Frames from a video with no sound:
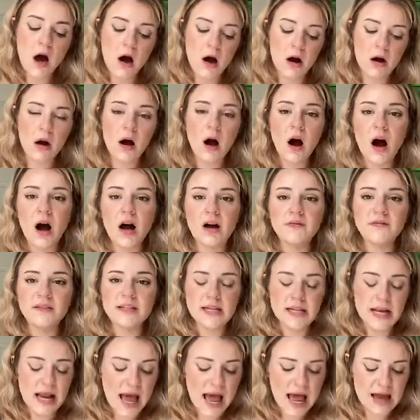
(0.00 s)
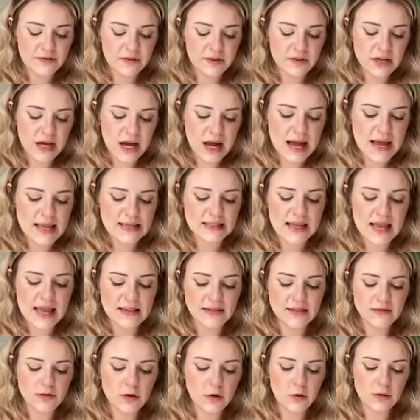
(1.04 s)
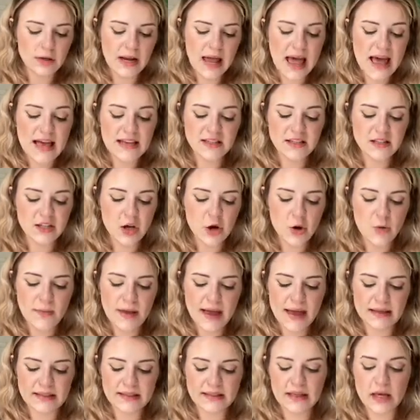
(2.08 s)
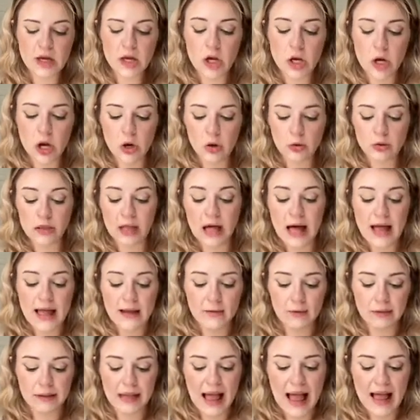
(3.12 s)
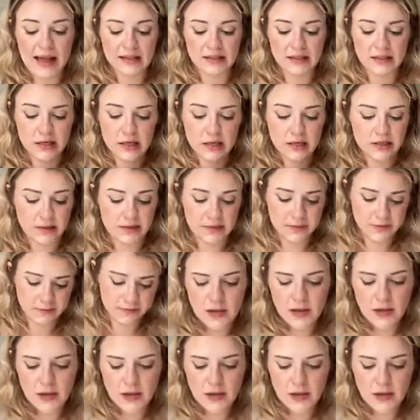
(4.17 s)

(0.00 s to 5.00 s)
are often advertised and sold as no mix, no lye relaxers.